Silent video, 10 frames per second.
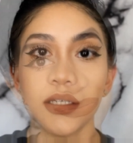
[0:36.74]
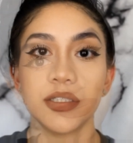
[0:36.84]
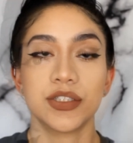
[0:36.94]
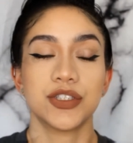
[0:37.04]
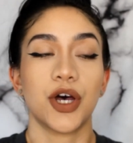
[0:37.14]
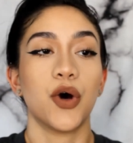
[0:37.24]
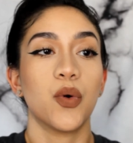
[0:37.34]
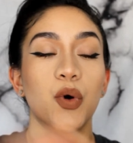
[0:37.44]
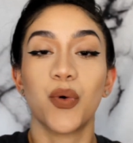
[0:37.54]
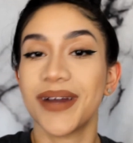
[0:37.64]

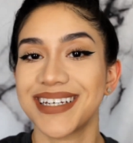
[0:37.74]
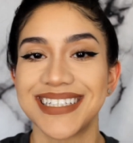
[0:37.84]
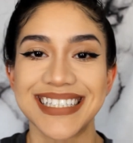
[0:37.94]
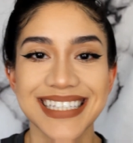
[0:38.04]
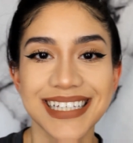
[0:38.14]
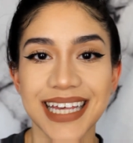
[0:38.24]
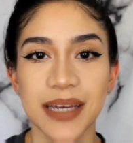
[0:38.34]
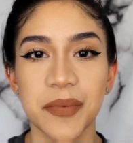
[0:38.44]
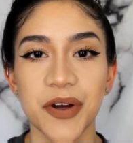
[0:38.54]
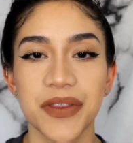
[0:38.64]
So, quick
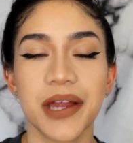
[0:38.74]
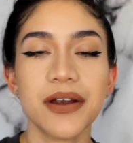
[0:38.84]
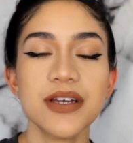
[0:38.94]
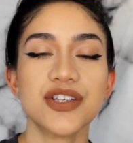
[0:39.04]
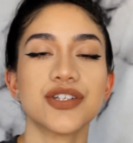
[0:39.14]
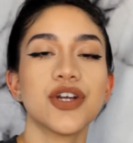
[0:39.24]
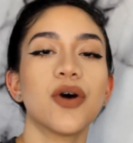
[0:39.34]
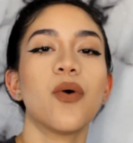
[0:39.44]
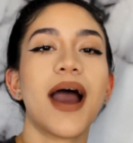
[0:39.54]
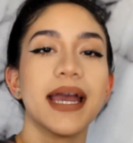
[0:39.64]
disclaimer, there is
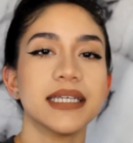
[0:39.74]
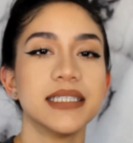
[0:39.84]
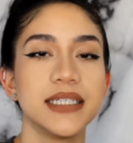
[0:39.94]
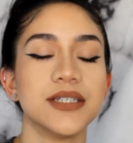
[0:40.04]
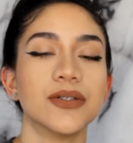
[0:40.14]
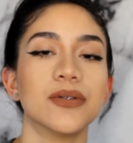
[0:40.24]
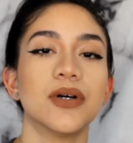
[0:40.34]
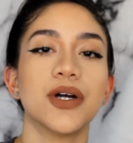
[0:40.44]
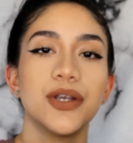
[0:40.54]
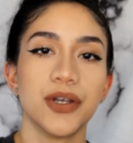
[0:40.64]
no ideal
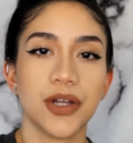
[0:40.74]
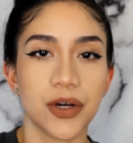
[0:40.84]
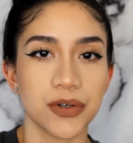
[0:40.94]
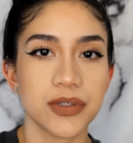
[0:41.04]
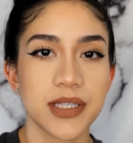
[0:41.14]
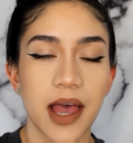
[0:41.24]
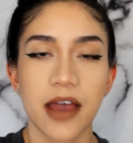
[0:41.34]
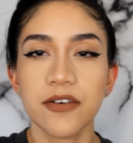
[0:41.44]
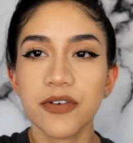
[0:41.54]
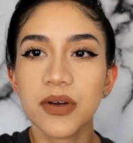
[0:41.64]
nose.
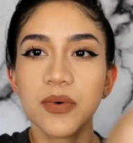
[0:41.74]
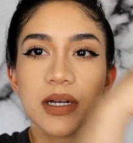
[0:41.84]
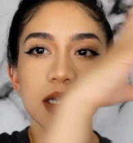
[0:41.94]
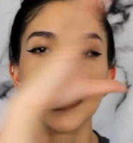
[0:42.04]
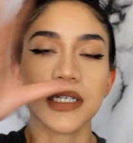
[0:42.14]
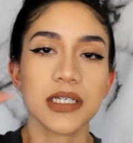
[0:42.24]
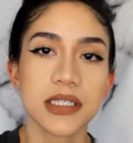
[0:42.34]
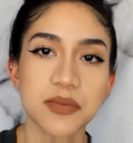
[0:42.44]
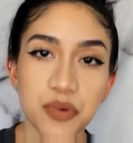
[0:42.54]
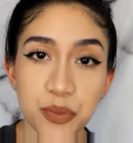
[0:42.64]
Everyone
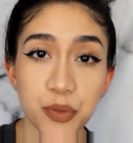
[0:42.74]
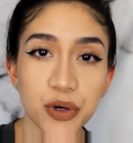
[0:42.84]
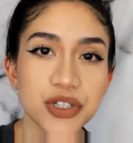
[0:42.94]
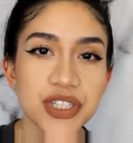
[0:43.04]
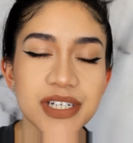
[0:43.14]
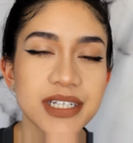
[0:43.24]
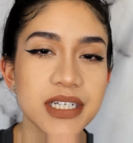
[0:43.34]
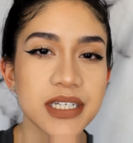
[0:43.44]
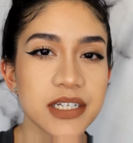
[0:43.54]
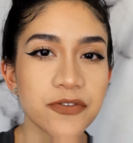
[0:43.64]
is proportioned
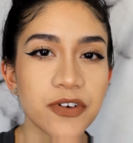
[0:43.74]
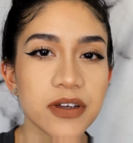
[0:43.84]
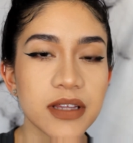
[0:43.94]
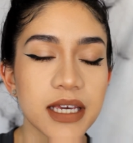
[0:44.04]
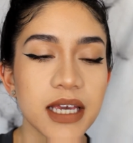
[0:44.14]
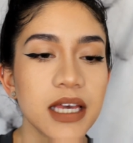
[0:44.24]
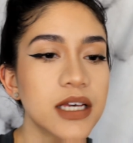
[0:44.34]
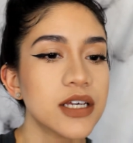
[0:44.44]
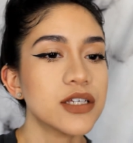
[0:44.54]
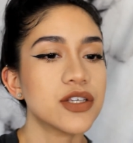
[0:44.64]
differently,
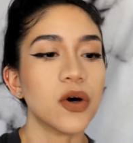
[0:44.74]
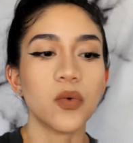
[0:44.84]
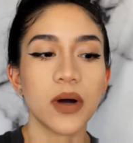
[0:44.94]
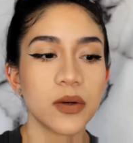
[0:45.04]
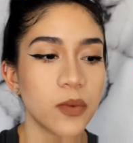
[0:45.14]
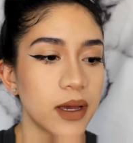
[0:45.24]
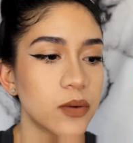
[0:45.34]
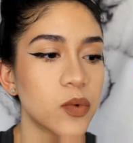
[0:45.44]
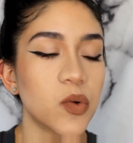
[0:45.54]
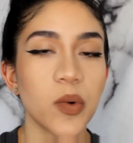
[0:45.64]
so one way
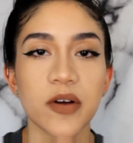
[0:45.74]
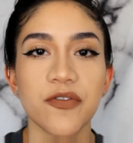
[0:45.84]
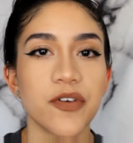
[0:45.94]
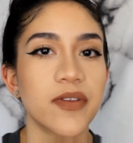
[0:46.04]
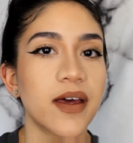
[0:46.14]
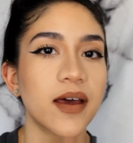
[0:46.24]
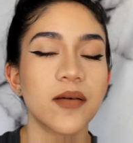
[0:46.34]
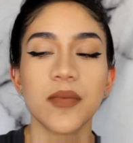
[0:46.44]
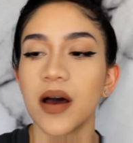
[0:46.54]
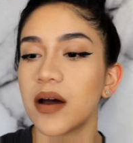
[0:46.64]
will work for
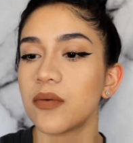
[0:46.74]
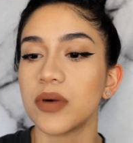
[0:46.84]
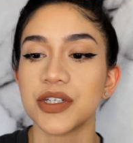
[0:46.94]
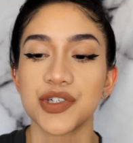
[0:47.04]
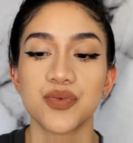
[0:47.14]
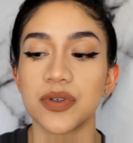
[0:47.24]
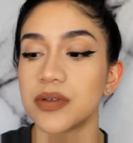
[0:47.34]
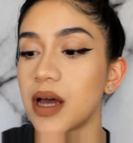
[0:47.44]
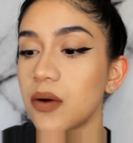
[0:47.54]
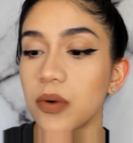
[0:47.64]
them, which will
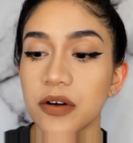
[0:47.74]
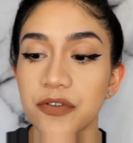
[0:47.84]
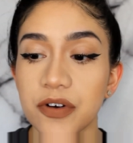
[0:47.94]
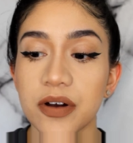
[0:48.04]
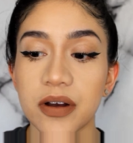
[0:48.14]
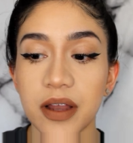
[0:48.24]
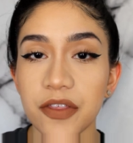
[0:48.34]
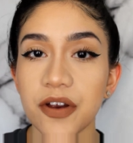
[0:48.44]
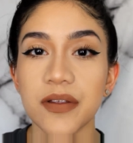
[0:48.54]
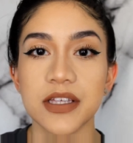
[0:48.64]
not work for
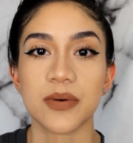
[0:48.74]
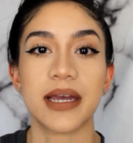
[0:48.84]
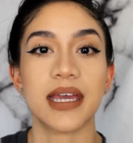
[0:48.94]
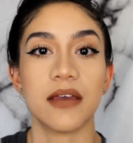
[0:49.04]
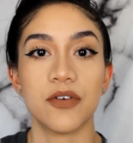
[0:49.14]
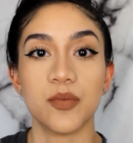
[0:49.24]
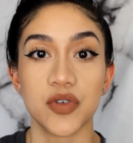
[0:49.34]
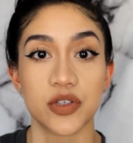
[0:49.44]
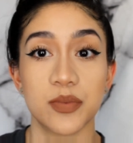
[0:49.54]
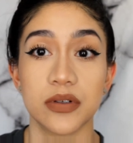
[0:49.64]
another. That's why I gave you
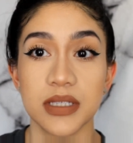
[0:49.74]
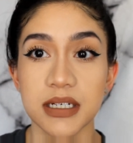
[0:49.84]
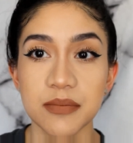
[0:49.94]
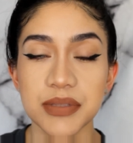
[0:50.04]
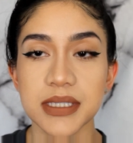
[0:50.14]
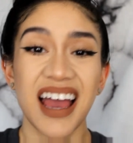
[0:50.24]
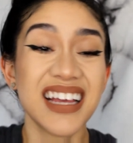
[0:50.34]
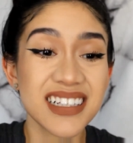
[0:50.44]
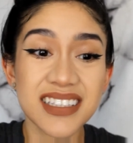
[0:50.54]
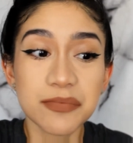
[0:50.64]
multiple tips.
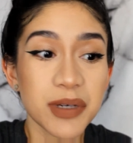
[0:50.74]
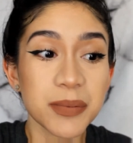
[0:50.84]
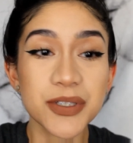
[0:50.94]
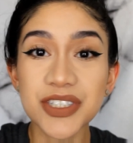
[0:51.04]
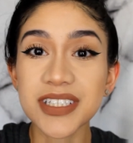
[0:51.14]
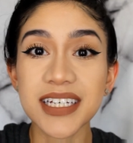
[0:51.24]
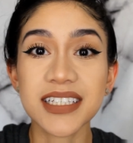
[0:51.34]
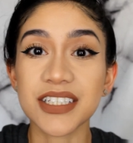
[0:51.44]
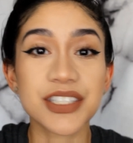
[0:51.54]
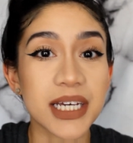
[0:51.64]
And some people just like
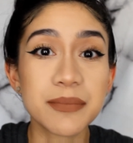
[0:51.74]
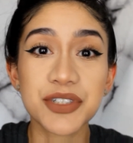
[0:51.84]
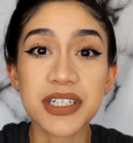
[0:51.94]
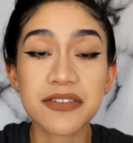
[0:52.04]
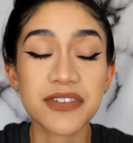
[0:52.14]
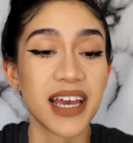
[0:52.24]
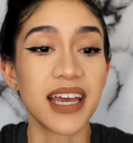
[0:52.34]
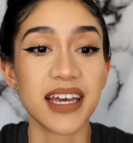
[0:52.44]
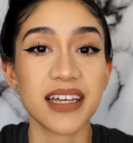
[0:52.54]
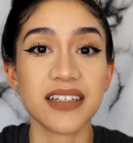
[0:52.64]
to shapeshift
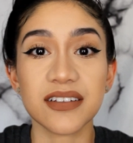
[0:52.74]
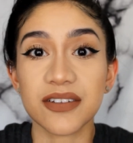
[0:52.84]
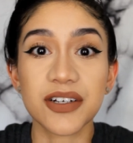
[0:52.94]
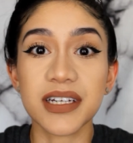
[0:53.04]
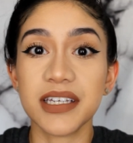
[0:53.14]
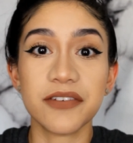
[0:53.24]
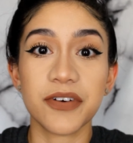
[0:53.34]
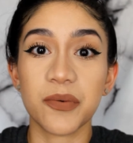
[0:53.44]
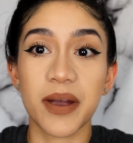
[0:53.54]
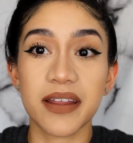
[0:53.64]
and look a
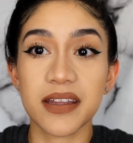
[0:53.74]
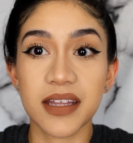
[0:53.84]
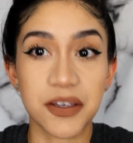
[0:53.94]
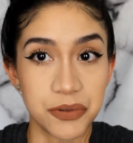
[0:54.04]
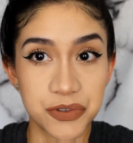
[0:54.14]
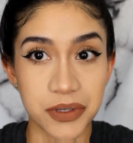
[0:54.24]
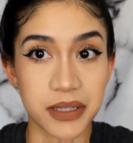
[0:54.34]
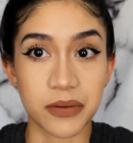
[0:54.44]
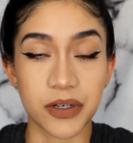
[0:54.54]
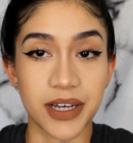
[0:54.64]
different way than they usually
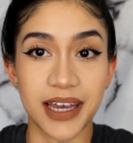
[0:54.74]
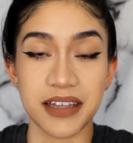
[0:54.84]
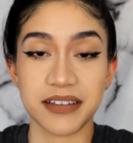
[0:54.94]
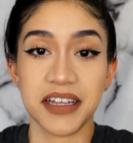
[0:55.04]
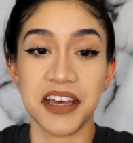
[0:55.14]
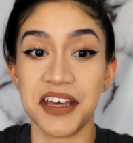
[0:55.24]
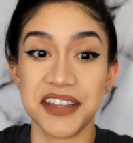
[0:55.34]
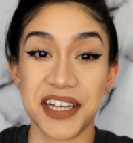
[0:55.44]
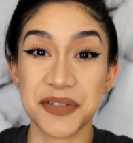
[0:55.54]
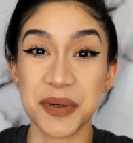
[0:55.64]
look, and
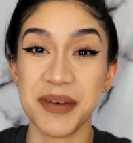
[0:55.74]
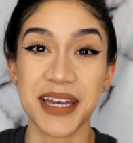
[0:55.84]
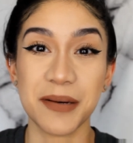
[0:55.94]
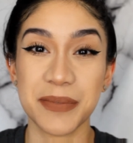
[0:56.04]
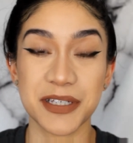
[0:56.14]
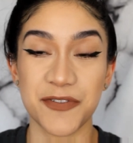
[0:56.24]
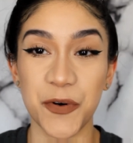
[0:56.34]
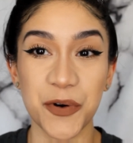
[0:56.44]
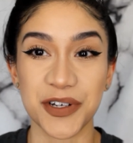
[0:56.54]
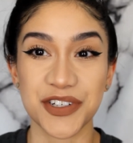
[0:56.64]
that's what makeup is
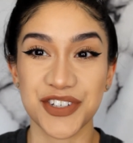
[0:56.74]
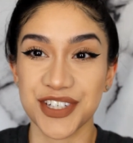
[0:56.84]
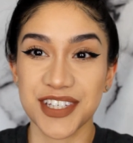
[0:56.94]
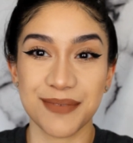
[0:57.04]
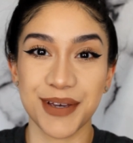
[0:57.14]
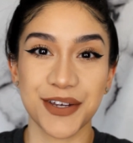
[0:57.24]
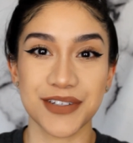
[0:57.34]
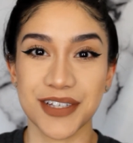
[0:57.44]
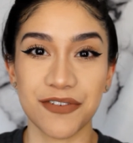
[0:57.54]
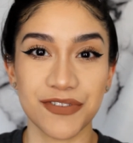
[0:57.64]
for, is just to make
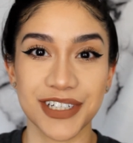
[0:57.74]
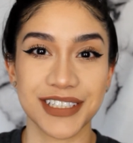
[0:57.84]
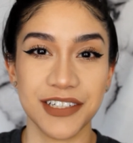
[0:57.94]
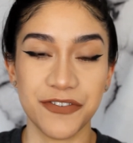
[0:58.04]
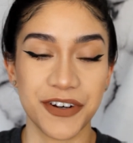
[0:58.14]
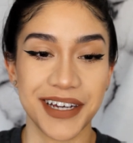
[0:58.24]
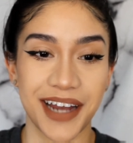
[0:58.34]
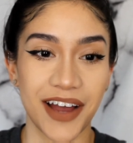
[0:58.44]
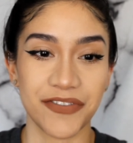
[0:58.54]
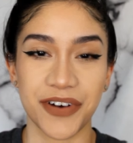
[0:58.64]
yourself look different and
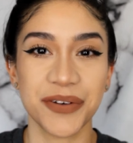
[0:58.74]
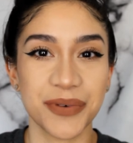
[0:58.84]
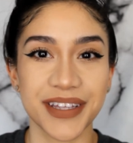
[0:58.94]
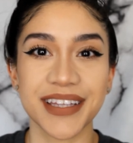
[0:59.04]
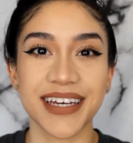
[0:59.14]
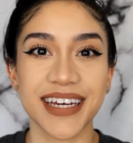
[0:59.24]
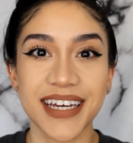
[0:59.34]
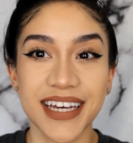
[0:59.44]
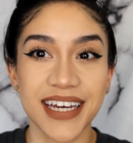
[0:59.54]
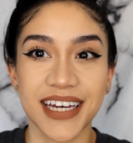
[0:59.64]
have fun with it
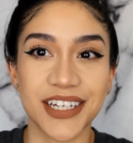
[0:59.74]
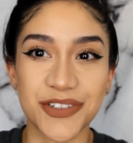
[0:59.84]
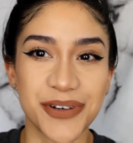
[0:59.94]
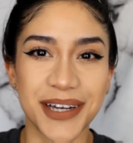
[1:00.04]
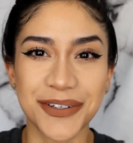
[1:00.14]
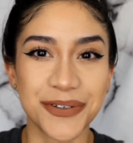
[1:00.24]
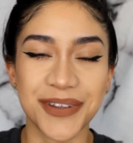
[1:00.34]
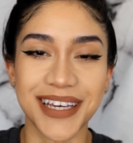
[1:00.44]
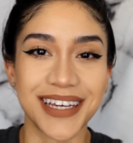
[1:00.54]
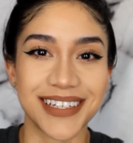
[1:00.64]
and try new
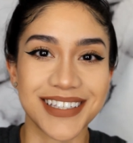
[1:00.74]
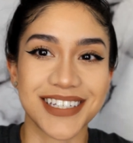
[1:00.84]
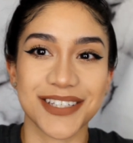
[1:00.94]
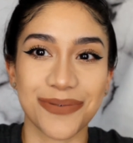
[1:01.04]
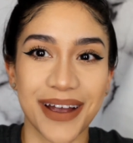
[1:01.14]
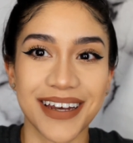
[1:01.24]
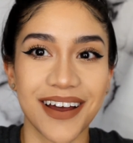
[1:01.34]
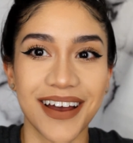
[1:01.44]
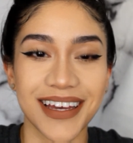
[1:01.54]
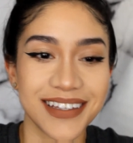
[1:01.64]
things, because why
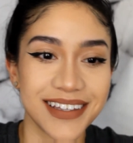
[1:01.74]
not?